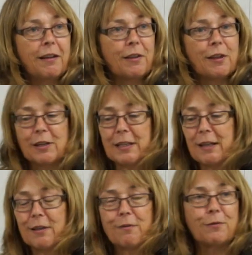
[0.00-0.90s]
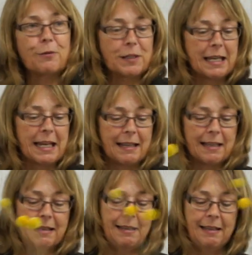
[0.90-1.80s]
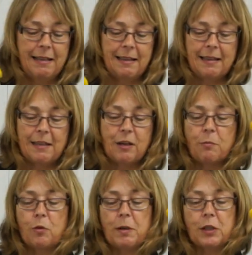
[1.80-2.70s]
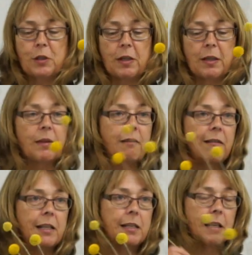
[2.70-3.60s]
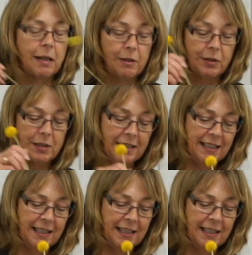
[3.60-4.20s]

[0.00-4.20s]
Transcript: 13th and 14th, you're almost doing them with your eyes closed.